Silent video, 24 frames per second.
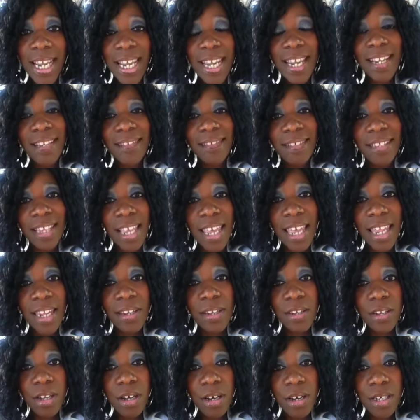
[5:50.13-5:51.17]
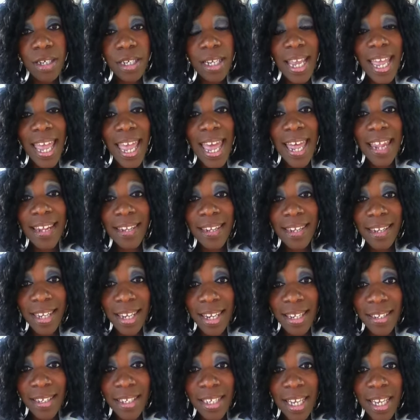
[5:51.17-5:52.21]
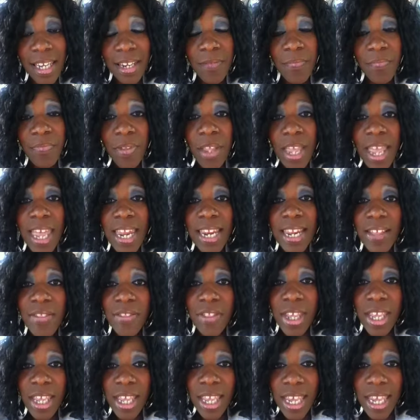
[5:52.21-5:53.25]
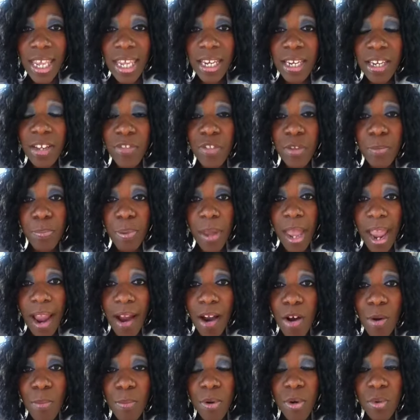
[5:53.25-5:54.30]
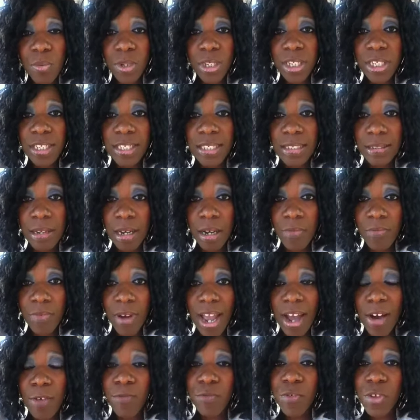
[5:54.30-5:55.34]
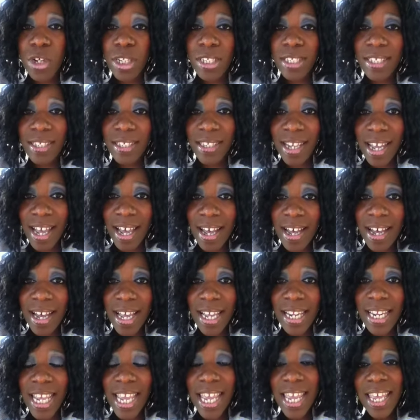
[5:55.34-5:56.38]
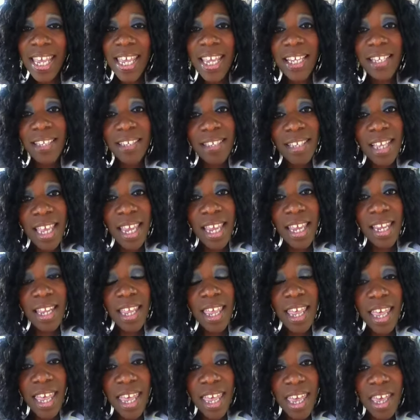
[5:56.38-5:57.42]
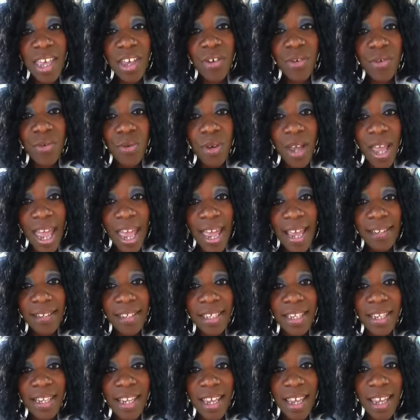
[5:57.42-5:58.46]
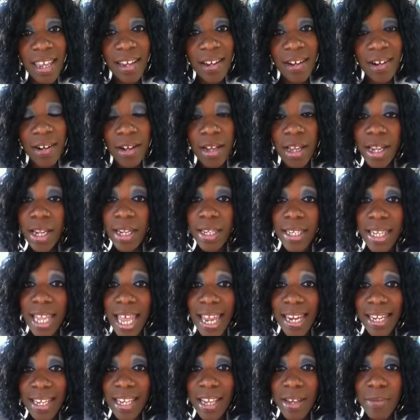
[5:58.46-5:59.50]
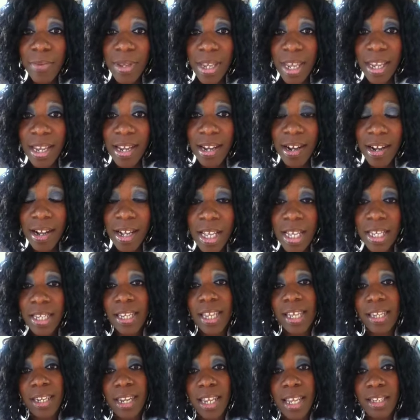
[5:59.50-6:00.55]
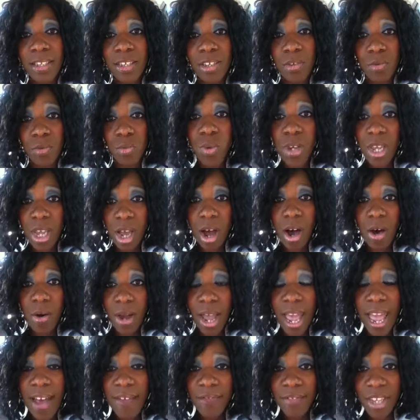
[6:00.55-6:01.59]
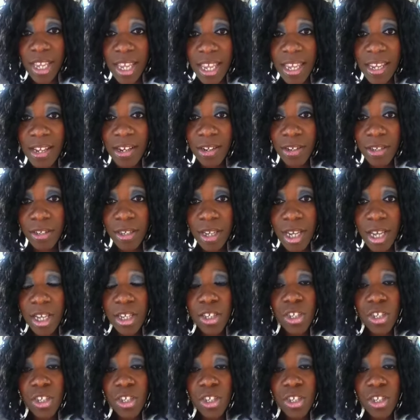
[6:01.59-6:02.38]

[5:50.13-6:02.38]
He's saying, look and listen. And at the end of the parable, which is around verse 9, he's saying, He who has an ear, let him hear. Now, listen, we all have ears.